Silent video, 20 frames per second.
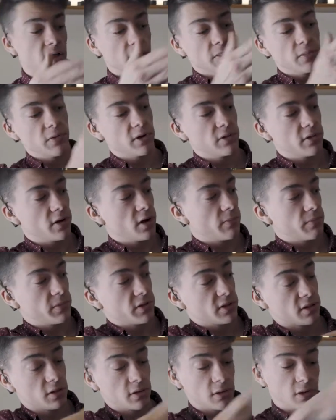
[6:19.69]

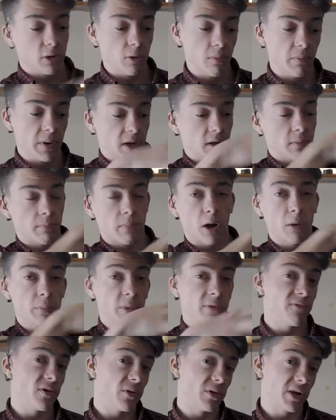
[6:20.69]
this is a two big
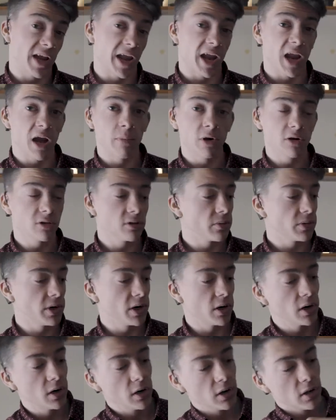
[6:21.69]
compartment for the cameras in
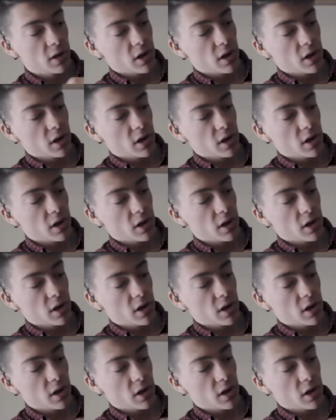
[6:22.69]
there.